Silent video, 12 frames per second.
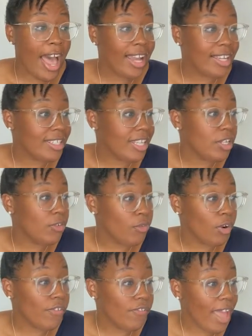I can tell you
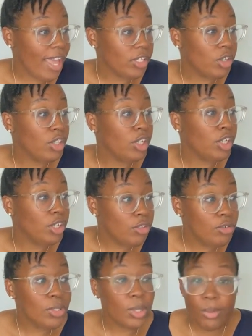for a fact you're
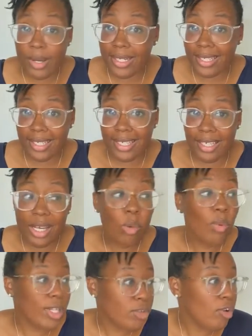losing money
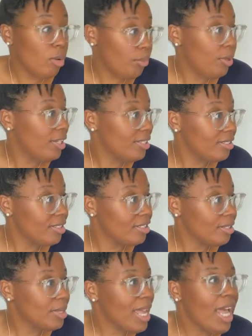when you don't put in
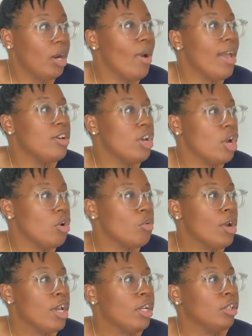systems. How do I
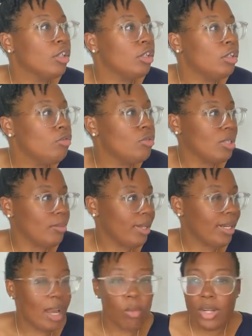know you're losing
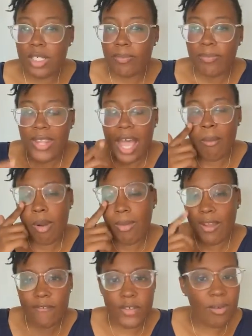money? I wish I'm
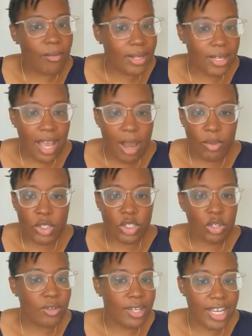on my phone right now. I will
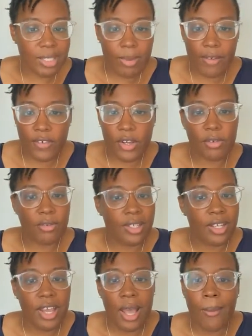show you guys my phone.
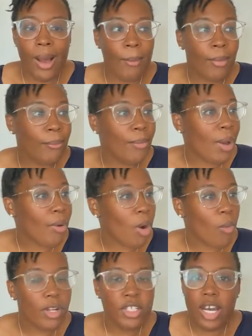Um,
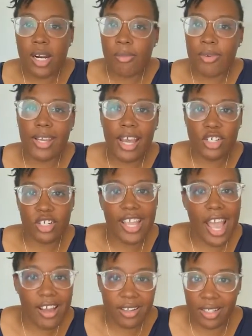I want y'all to bring out
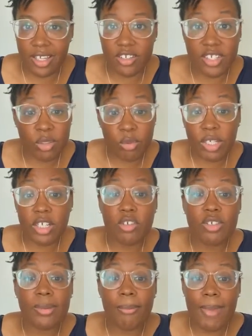your calculators because we're
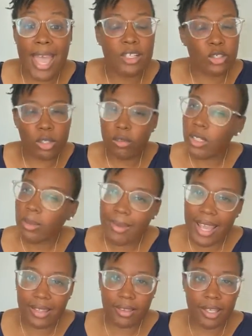gonna do some math, just some quick
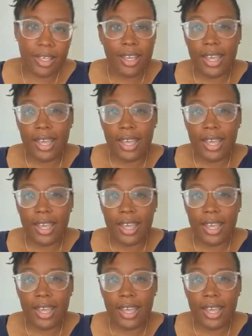math.